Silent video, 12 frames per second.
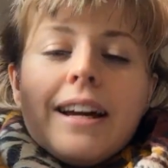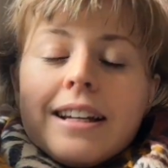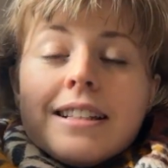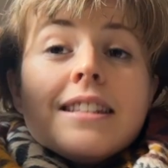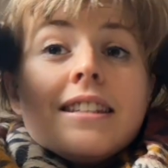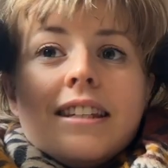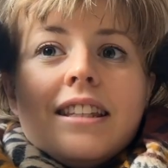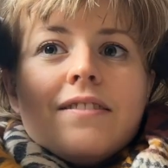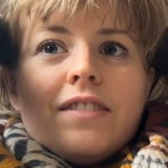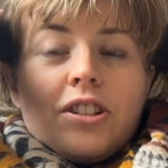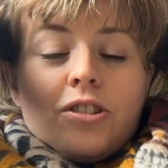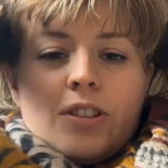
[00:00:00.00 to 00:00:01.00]
I can see the
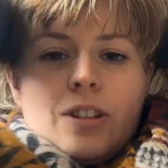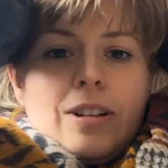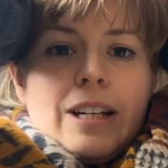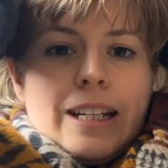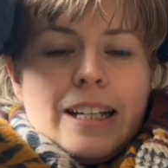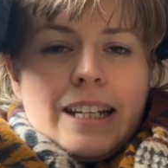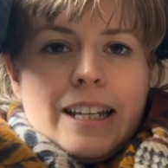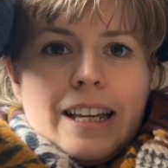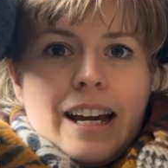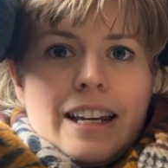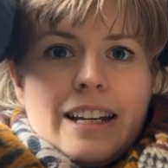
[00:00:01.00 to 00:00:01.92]
vision so clearly, and I